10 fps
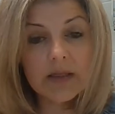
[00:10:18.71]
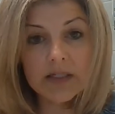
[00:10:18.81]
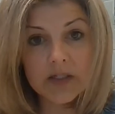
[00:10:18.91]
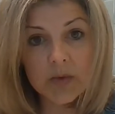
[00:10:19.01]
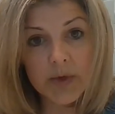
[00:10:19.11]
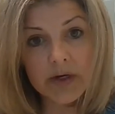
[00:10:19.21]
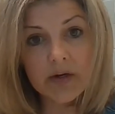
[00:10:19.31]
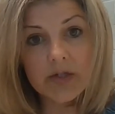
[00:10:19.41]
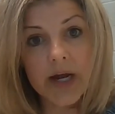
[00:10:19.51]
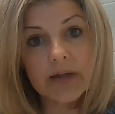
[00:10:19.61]
This is where
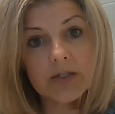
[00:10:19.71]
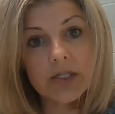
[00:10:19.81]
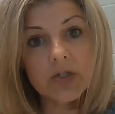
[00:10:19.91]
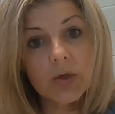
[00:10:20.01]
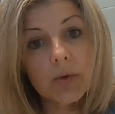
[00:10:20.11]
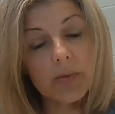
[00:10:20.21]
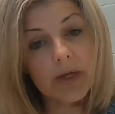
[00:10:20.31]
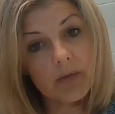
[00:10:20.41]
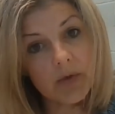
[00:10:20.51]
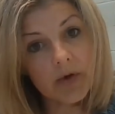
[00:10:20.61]
your child's teacher will be
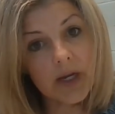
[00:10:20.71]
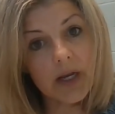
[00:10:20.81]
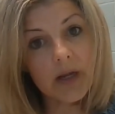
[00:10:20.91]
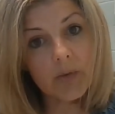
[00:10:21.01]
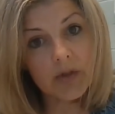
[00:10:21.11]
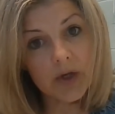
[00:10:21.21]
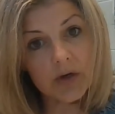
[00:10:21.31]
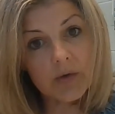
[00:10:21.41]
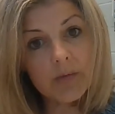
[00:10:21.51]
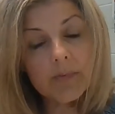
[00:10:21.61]
communicating with
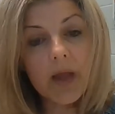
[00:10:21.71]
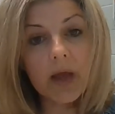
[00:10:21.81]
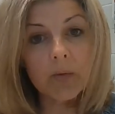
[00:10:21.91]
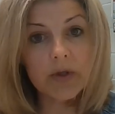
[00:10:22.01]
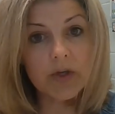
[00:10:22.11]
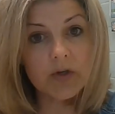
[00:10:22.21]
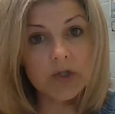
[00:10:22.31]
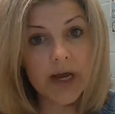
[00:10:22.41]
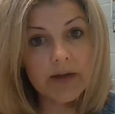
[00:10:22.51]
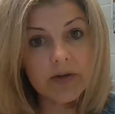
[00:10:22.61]
you and with your
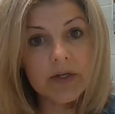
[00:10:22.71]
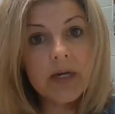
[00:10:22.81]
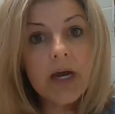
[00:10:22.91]
child